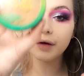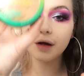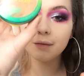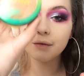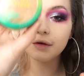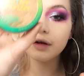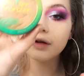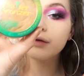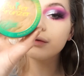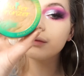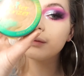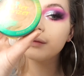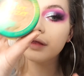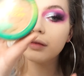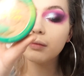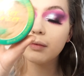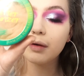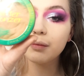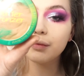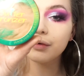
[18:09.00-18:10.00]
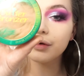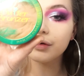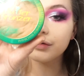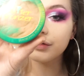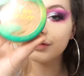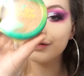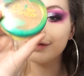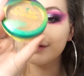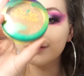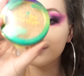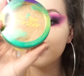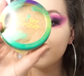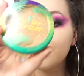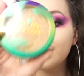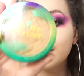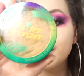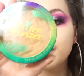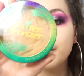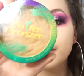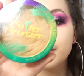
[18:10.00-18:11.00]
I'm going to go in with my bronzers. This is
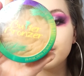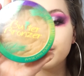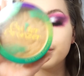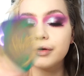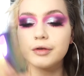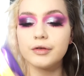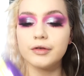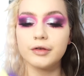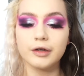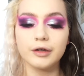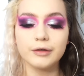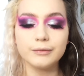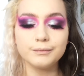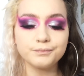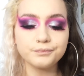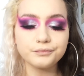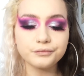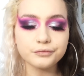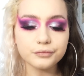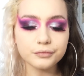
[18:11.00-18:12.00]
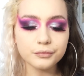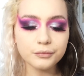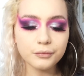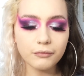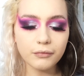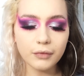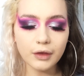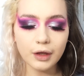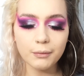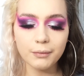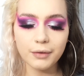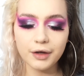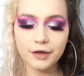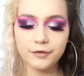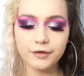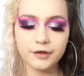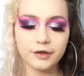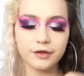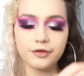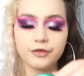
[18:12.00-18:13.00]
the Butter Bronzer by
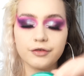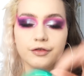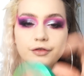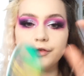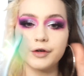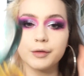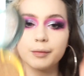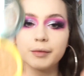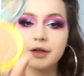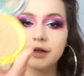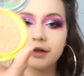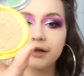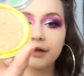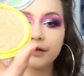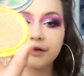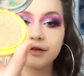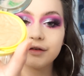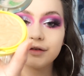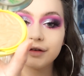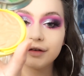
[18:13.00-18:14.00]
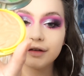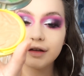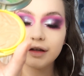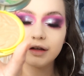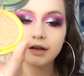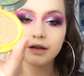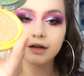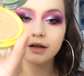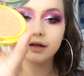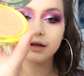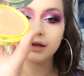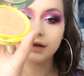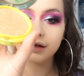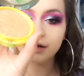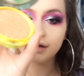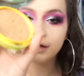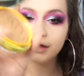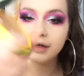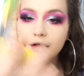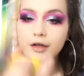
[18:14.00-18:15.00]
Physicians Formula, and this is just like the
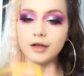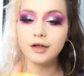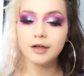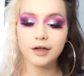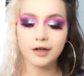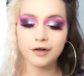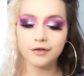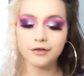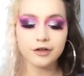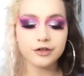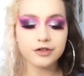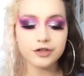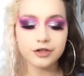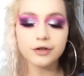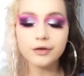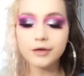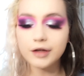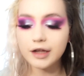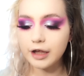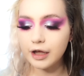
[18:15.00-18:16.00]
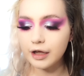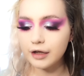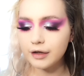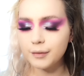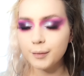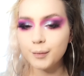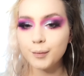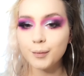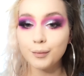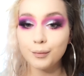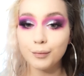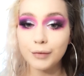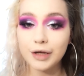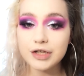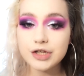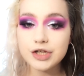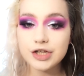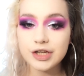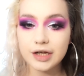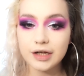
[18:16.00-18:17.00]
original like kind of
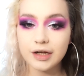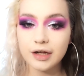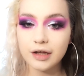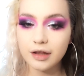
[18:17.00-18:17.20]
mid shade I